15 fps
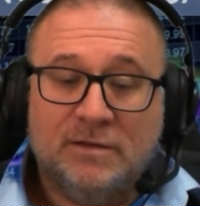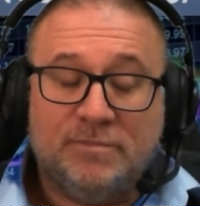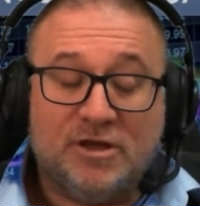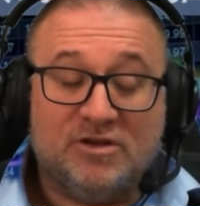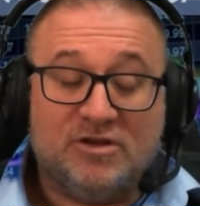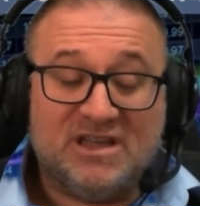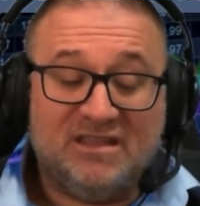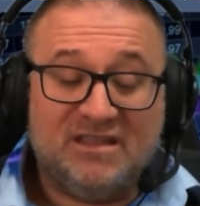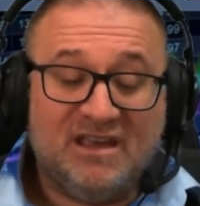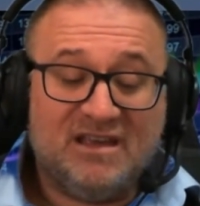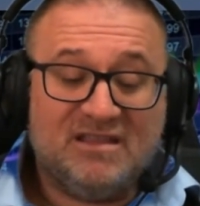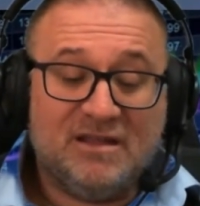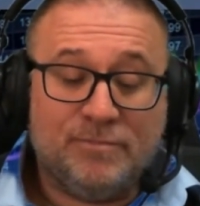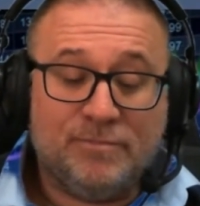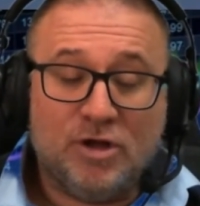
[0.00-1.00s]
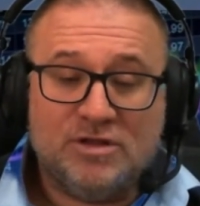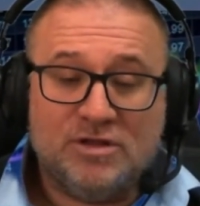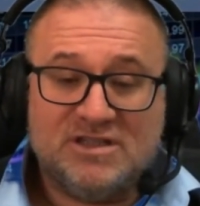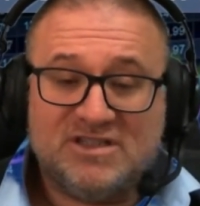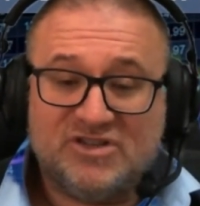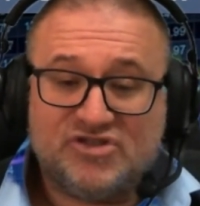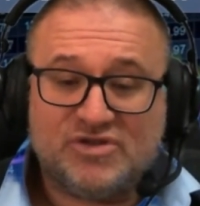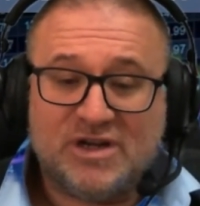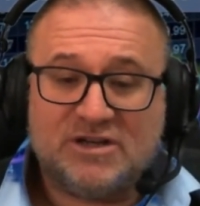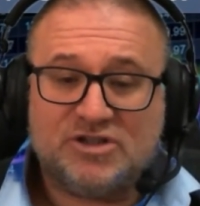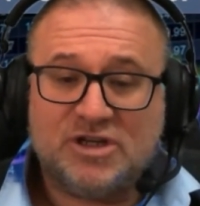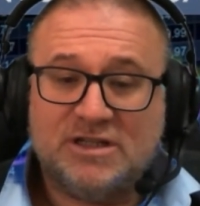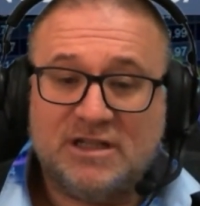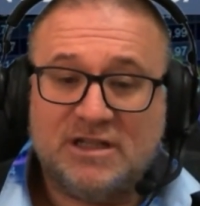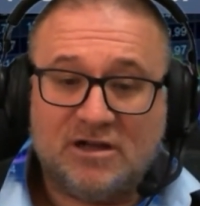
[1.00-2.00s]
Because I think the bond is a
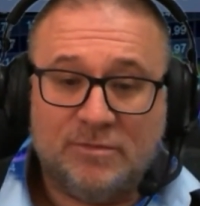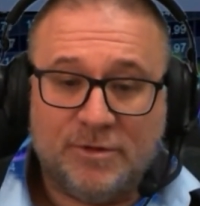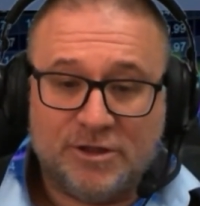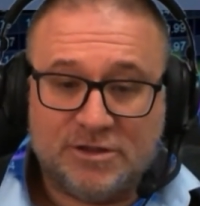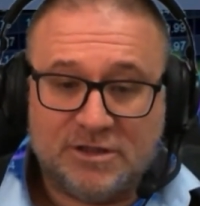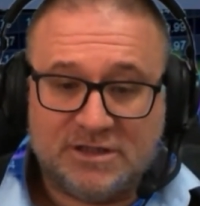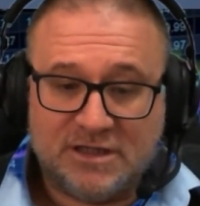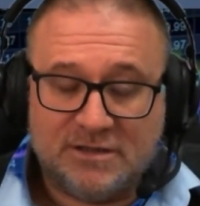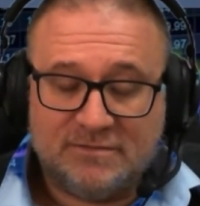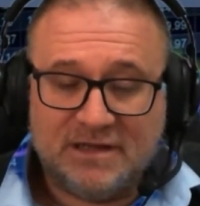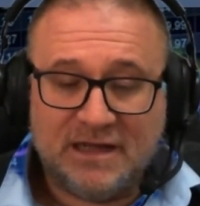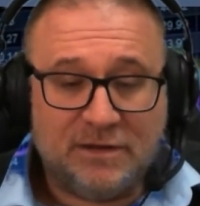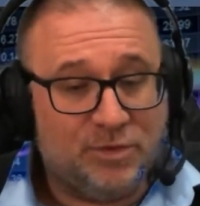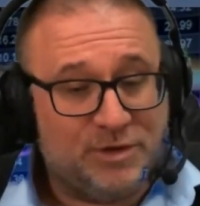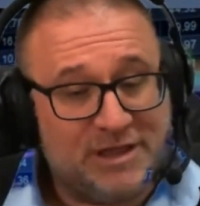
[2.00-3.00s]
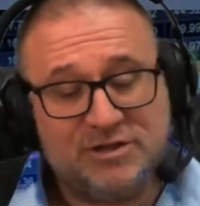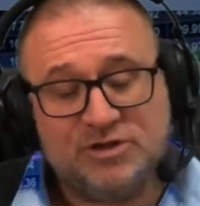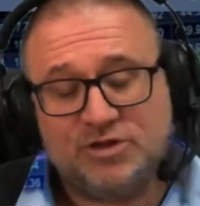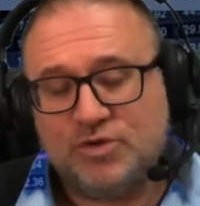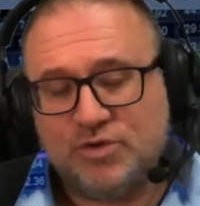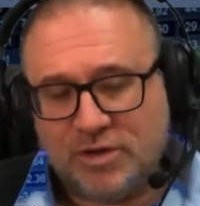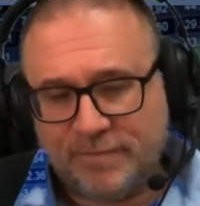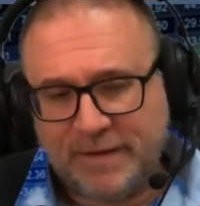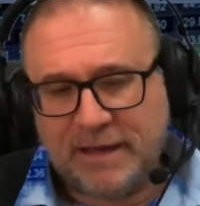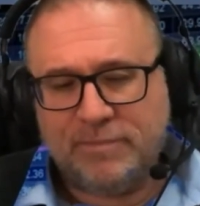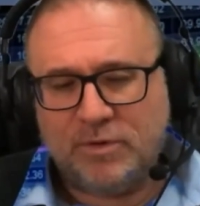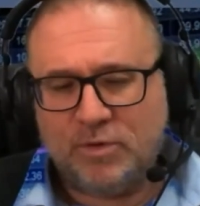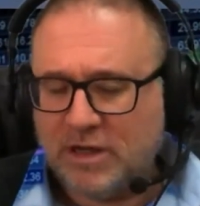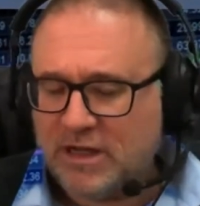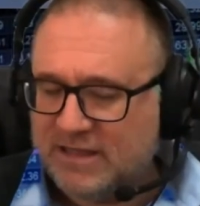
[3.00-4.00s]
structure and a commodity, and we need to do the
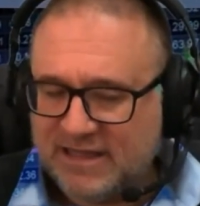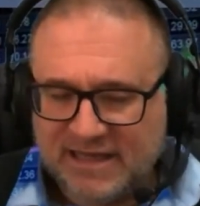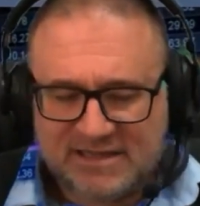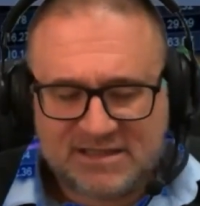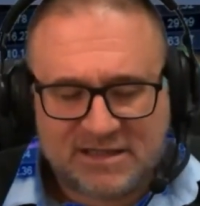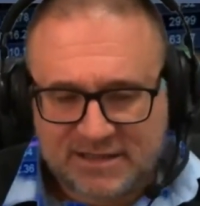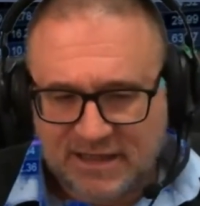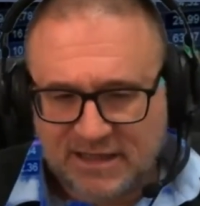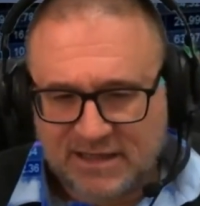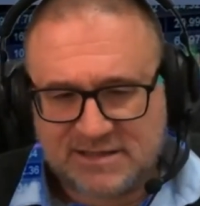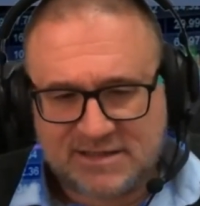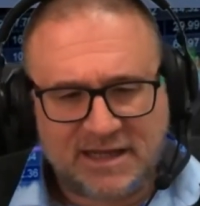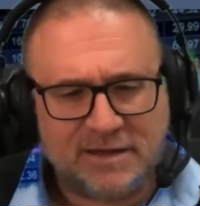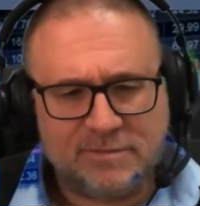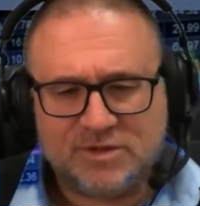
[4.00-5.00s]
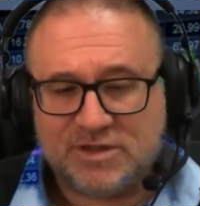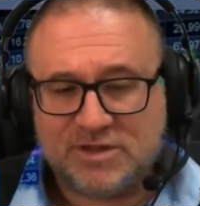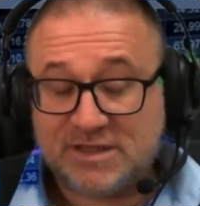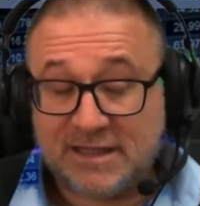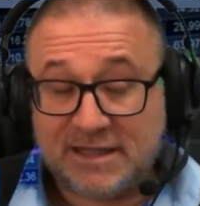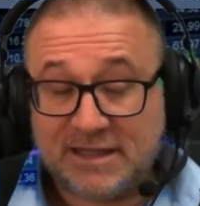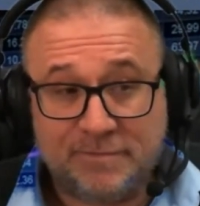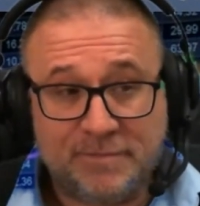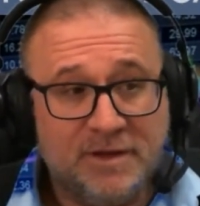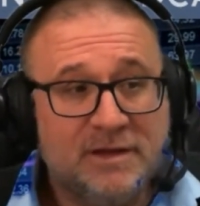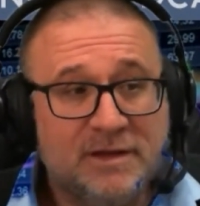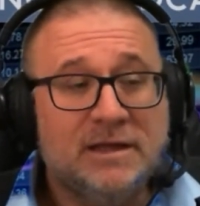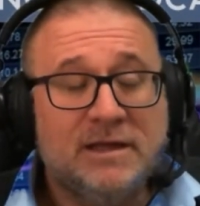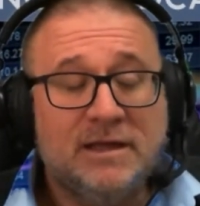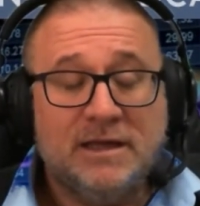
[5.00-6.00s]
paperwork. And yes, it takes time to set up.
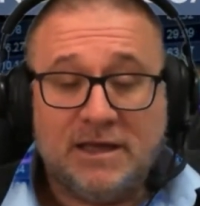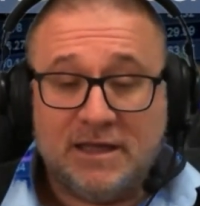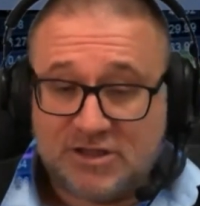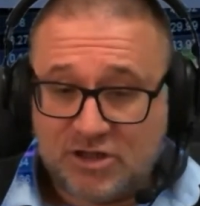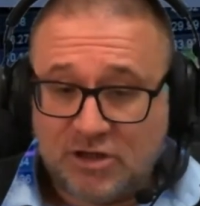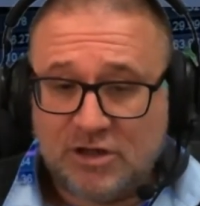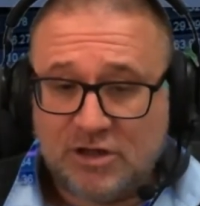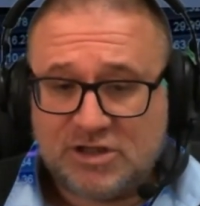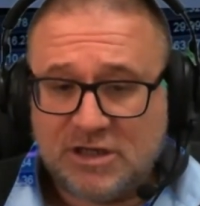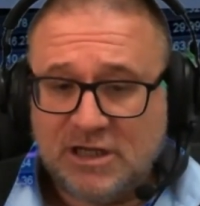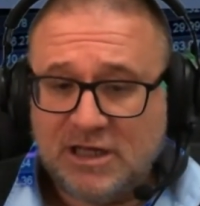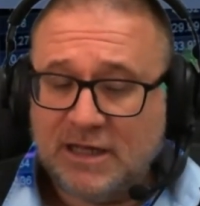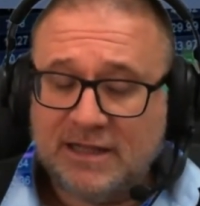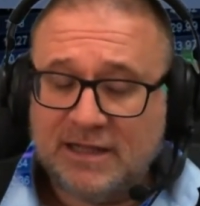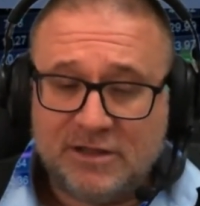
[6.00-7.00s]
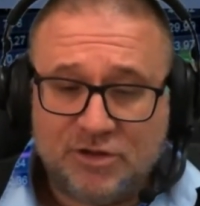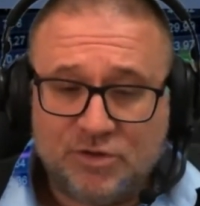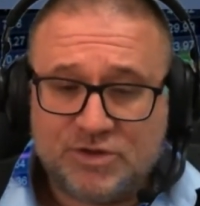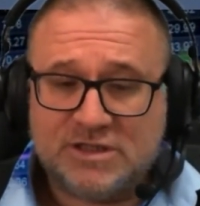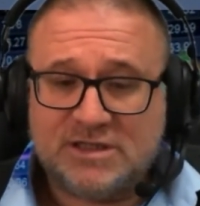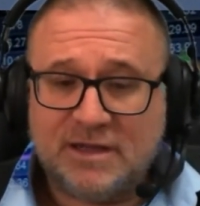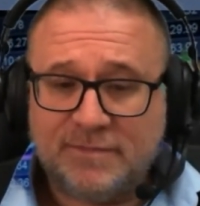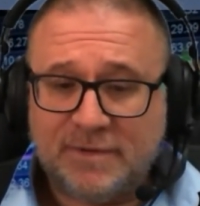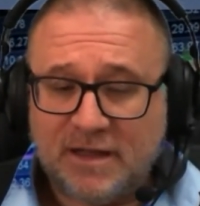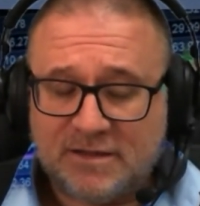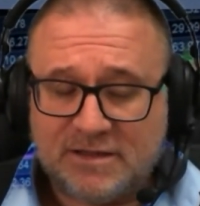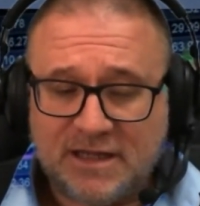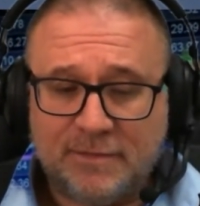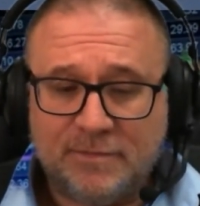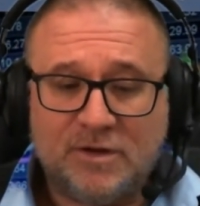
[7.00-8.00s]
It's costly and it uses up
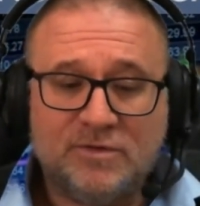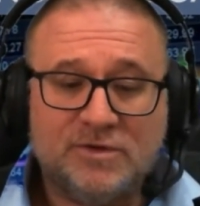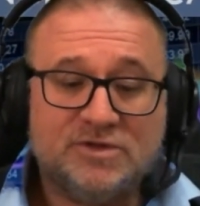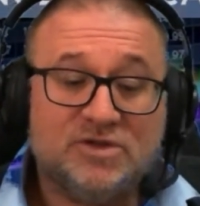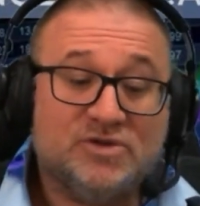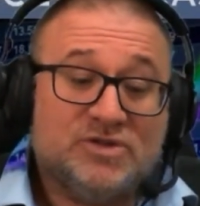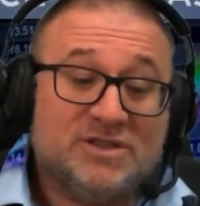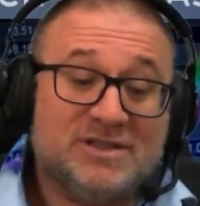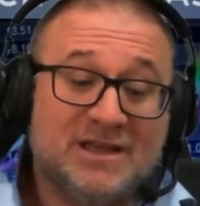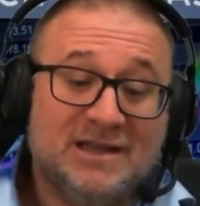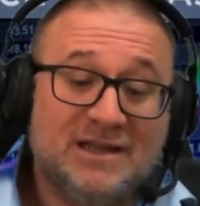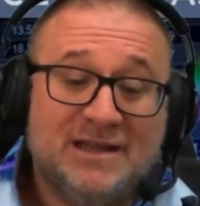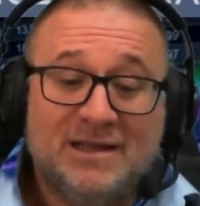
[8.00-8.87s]
our time and resources.